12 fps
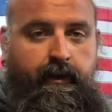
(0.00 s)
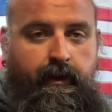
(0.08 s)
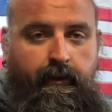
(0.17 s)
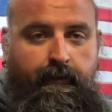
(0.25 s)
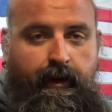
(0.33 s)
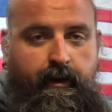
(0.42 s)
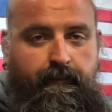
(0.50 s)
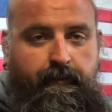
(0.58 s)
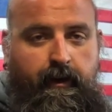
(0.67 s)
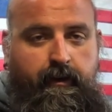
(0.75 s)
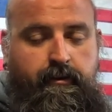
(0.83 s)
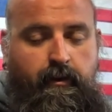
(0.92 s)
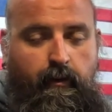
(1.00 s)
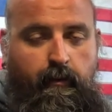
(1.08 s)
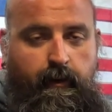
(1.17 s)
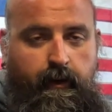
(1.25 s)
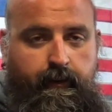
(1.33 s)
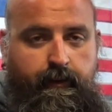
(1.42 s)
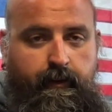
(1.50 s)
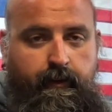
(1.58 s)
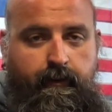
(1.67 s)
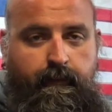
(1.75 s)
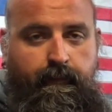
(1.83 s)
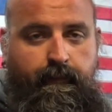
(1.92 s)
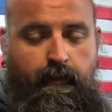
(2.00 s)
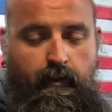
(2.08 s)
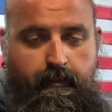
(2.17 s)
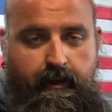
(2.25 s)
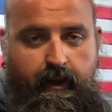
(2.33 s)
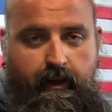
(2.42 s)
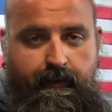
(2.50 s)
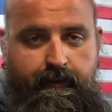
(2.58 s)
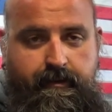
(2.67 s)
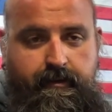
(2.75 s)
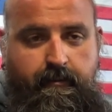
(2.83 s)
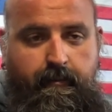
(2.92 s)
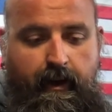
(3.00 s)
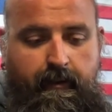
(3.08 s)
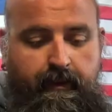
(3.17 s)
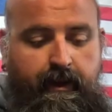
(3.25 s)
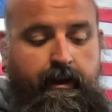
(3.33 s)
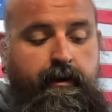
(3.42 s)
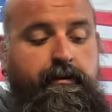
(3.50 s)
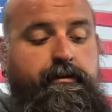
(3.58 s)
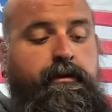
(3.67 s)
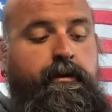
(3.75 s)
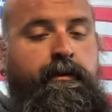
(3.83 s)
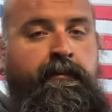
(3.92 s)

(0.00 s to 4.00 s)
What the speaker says: of how to flux core weld for beginners by beginners.